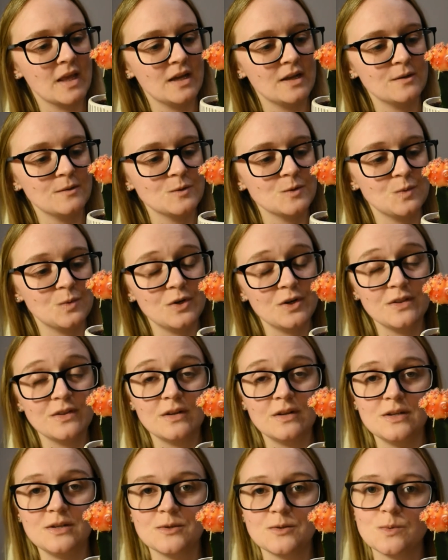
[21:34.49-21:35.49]
and I was
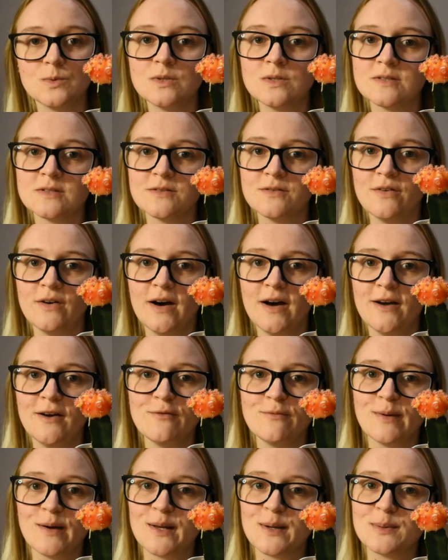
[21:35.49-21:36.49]
worried that he just wouldn't
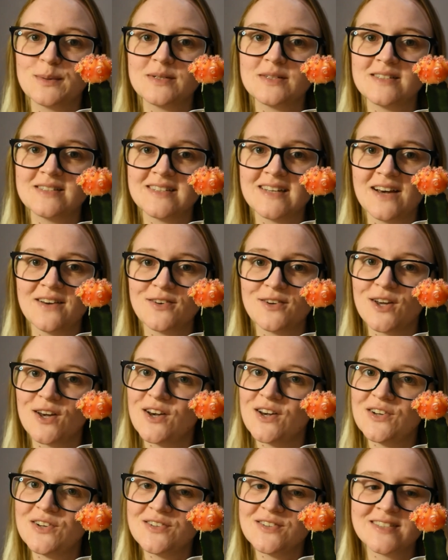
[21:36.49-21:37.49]
survive, but I wanted to have a
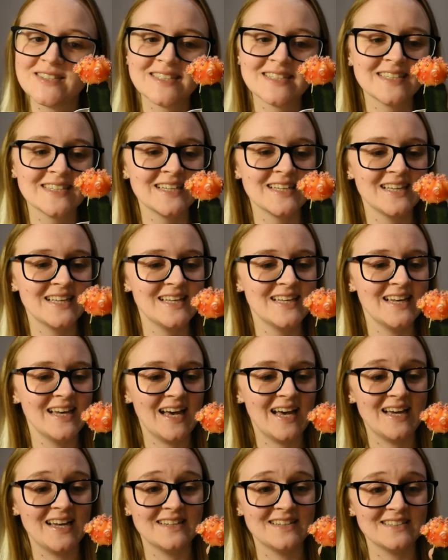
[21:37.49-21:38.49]
go,
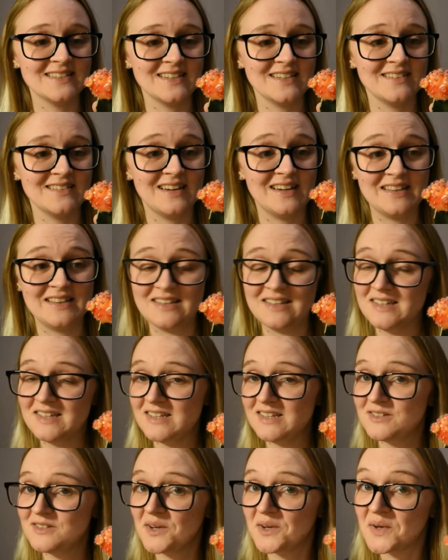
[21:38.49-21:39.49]
and I
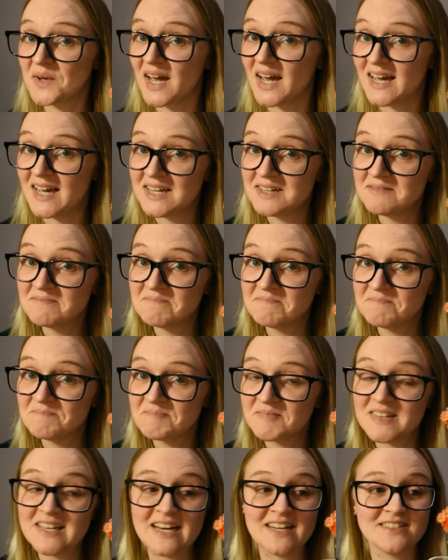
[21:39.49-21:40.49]
think he's okay.
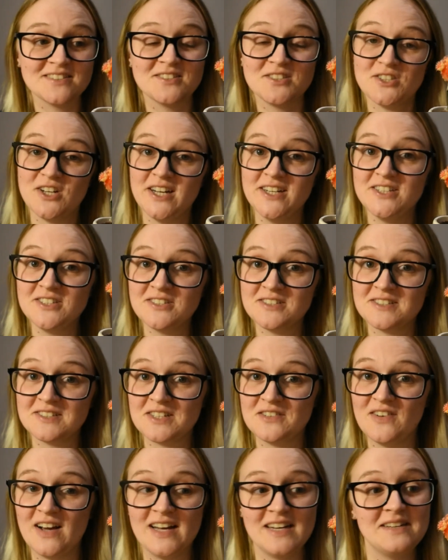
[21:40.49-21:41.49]
He hasn't changed
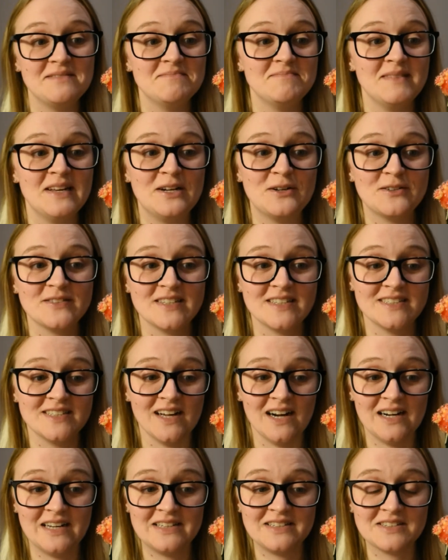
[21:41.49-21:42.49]
since I've had him. He looks
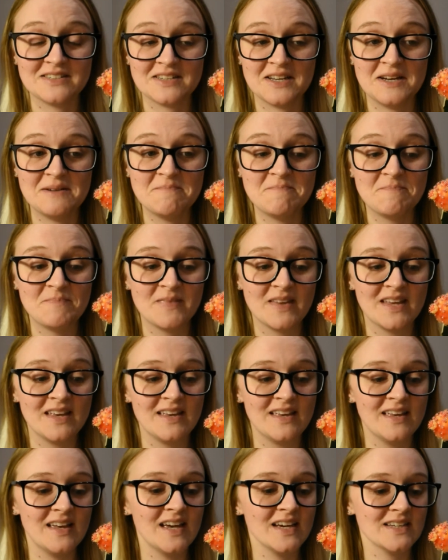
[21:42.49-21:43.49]
exactly the same,
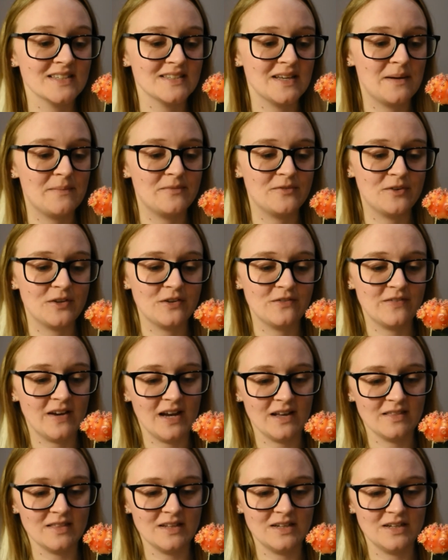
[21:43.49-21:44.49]
except for the
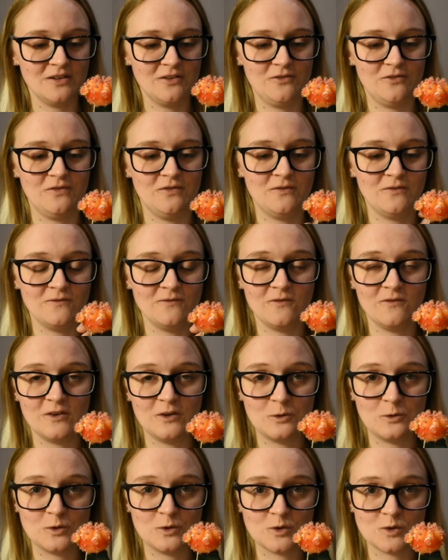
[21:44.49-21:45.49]
fact that I've
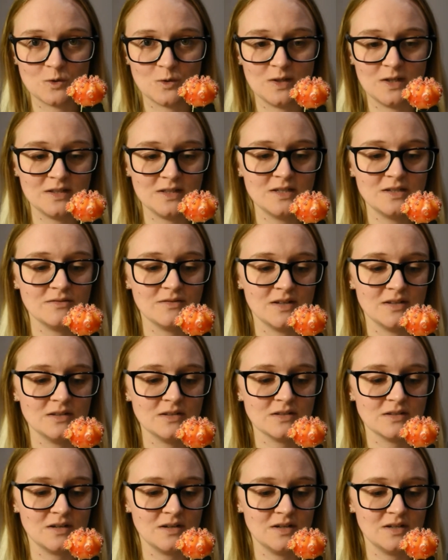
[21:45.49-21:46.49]
filled the soil in around
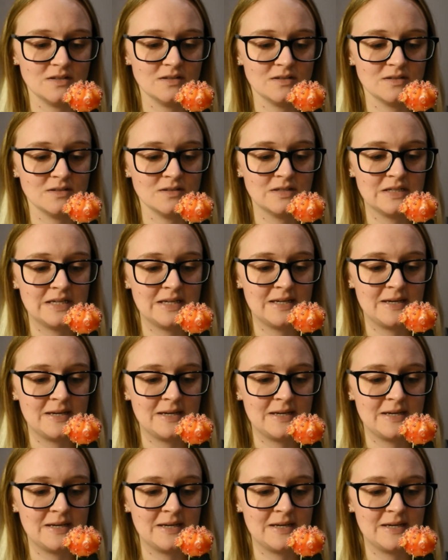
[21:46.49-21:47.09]
the sides,